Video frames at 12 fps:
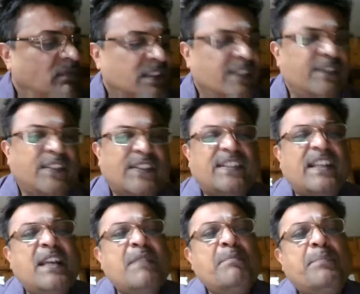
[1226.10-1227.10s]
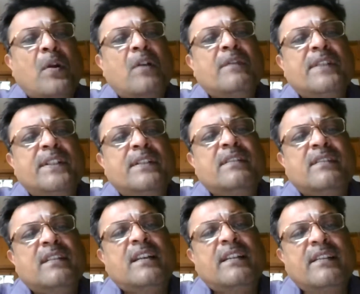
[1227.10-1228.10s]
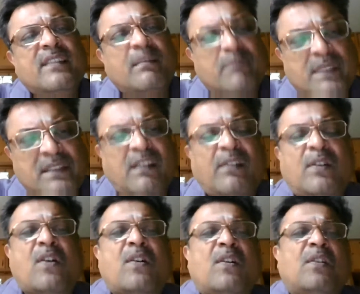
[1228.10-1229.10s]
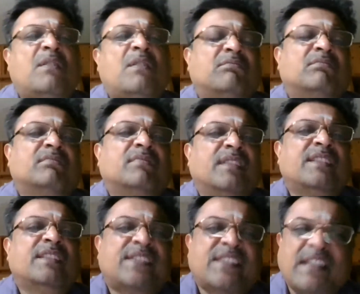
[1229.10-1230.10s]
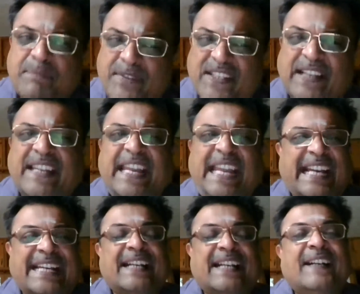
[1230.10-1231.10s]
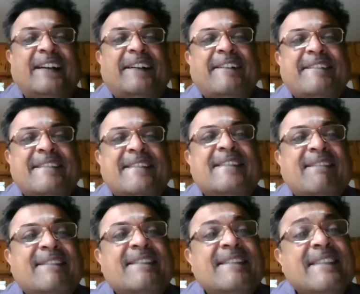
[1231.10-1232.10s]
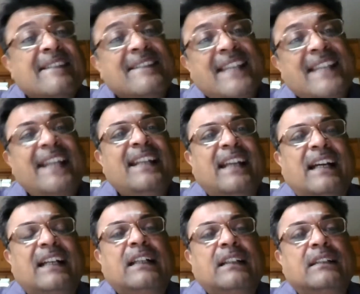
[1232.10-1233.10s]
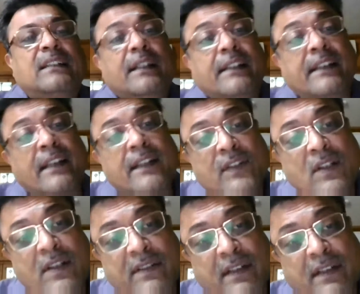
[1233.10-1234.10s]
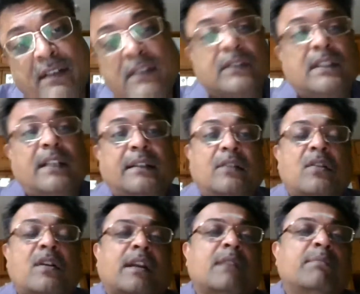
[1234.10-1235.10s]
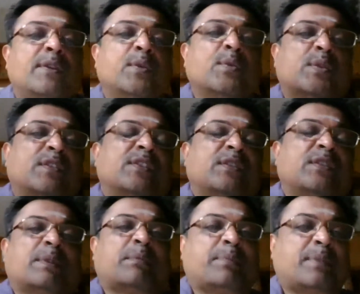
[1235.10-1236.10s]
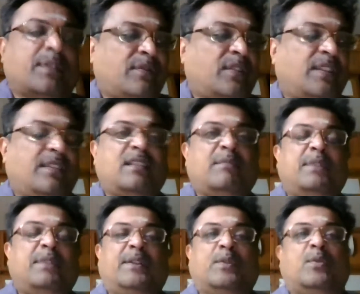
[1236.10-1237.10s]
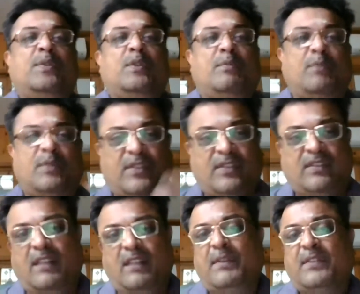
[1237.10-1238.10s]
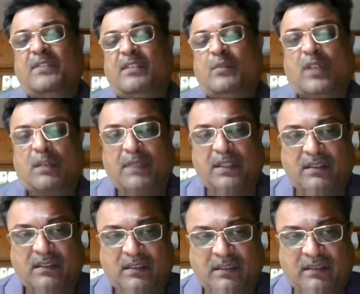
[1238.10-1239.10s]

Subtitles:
if the same provision is there in some other law in the same setting, then that case laws under that law can be used for this purpose. For example, I told you about this 3 months and 1 month